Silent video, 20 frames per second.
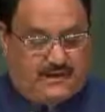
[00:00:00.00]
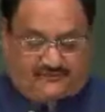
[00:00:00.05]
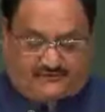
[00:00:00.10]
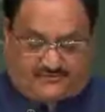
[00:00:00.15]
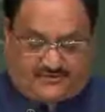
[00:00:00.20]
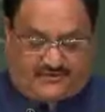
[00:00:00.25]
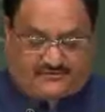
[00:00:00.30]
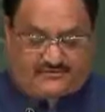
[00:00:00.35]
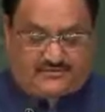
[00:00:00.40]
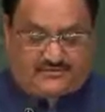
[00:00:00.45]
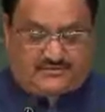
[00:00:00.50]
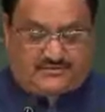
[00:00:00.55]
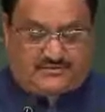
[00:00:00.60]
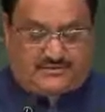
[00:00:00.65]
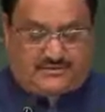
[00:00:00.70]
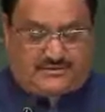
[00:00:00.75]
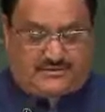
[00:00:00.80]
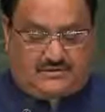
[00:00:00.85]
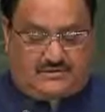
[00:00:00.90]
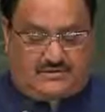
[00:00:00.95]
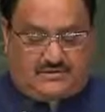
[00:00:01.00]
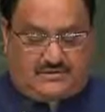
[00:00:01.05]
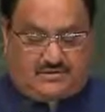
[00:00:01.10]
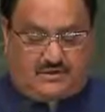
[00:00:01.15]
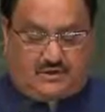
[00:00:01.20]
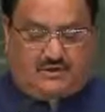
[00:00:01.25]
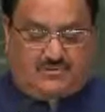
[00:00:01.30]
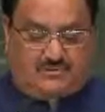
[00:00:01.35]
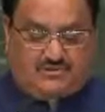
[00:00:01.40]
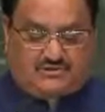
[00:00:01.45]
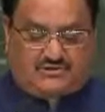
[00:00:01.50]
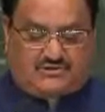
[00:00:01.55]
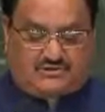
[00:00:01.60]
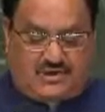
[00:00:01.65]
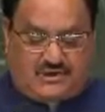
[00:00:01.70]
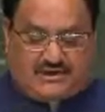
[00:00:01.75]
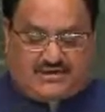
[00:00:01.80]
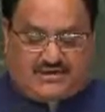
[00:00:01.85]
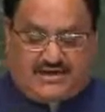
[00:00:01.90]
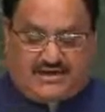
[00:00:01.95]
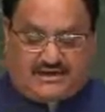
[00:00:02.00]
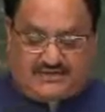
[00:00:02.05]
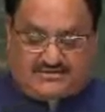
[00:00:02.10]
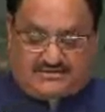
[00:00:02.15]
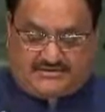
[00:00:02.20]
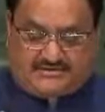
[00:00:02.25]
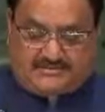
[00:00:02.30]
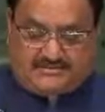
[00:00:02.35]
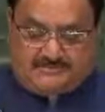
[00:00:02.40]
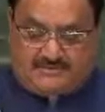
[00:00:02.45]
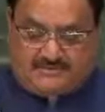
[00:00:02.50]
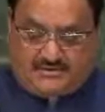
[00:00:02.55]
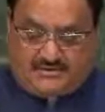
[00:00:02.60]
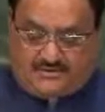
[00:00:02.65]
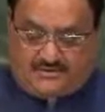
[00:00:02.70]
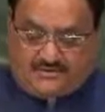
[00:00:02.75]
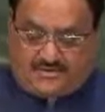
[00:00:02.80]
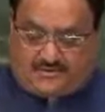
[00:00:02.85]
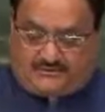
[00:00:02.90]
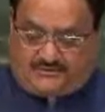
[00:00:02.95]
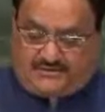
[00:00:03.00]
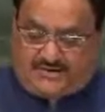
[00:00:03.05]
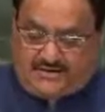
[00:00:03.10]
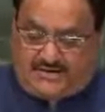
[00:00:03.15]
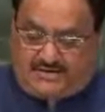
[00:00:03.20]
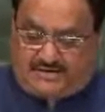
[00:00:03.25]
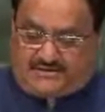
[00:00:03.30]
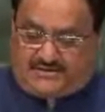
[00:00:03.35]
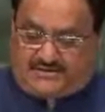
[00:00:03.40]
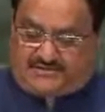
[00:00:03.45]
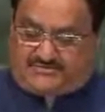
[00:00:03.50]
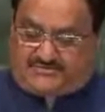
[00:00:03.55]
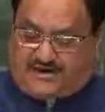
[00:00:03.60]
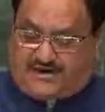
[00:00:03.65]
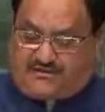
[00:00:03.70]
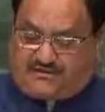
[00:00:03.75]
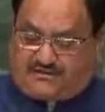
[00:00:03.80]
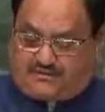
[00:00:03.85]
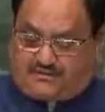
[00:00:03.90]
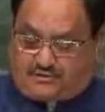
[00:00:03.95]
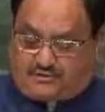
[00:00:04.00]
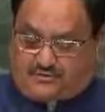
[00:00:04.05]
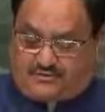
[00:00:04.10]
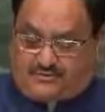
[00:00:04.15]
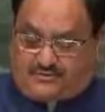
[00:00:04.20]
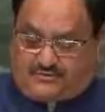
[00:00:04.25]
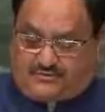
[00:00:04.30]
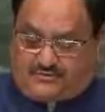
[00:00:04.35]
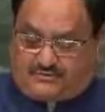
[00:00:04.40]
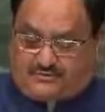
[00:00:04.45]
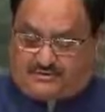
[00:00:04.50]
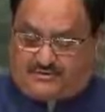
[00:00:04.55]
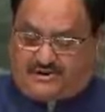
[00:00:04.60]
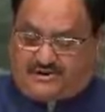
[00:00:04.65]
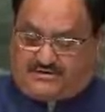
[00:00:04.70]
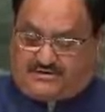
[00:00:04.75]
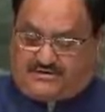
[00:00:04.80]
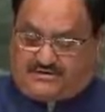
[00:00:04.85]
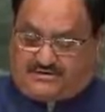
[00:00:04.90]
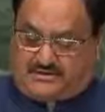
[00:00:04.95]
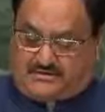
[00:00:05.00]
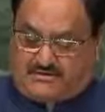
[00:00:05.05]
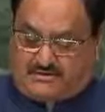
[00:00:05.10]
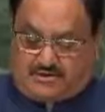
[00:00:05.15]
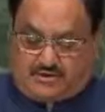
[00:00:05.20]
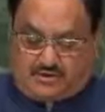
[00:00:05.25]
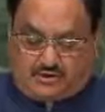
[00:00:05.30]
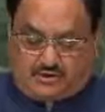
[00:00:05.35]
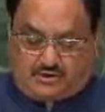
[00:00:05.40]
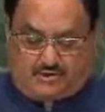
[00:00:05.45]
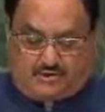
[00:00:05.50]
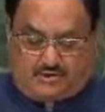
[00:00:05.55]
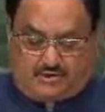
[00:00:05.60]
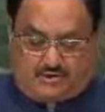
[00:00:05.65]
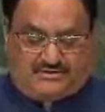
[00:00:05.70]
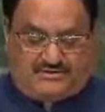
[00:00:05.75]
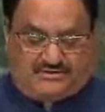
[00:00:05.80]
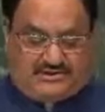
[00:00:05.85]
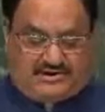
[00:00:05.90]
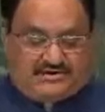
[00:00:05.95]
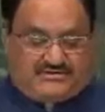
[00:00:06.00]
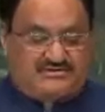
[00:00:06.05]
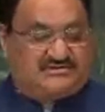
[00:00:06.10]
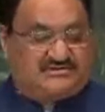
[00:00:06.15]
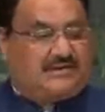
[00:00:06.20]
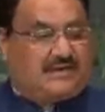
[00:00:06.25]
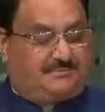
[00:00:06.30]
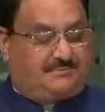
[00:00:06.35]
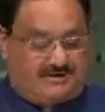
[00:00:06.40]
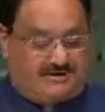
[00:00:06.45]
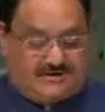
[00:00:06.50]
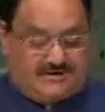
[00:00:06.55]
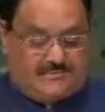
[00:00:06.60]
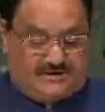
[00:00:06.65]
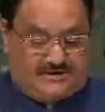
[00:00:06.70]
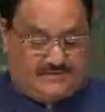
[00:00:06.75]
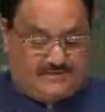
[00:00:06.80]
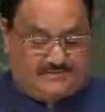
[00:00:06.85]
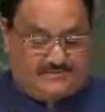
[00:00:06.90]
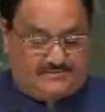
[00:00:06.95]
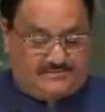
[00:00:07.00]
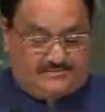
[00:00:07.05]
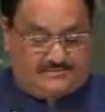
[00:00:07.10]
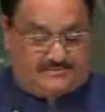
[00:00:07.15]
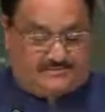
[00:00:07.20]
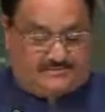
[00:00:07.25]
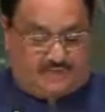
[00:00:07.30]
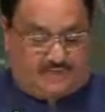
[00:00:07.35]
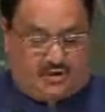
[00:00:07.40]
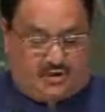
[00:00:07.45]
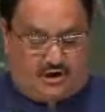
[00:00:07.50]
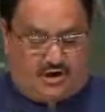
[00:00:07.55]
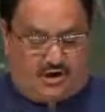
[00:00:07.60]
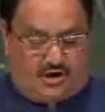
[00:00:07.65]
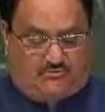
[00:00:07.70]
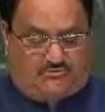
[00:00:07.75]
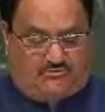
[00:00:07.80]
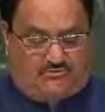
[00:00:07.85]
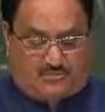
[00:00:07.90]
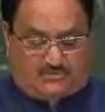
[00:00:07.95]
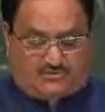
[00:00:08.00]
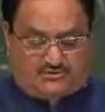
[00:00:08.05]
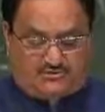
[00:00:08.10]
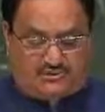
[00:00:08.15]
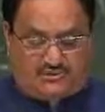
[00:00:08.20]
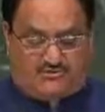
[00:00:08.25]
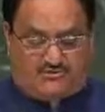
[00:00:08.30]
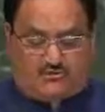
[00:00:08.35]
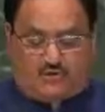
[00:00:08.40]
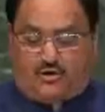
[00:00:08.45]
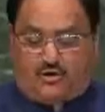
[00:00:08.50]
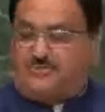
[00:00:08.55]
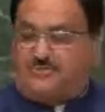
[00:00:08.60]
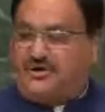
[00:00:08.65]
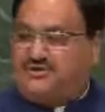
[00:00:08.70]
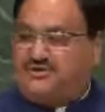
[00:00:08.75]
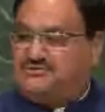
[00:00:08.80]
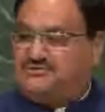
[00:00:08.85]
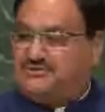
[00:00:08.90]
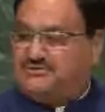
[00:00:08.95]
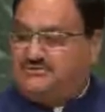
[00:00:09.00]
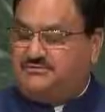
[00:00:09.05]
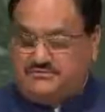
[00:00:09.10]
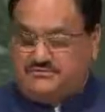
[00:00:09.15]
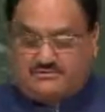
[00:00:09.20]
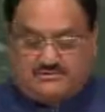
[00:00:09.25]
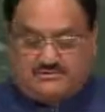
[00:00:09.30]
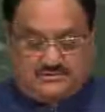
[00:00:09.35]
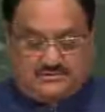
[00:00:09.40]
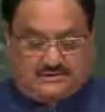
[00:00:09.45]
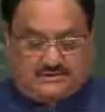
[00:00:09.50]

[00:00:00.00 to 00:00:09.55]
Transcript: And fifth, global solidarity. We are in this fight together to end the AIDS epidemic. All forms of cooperation,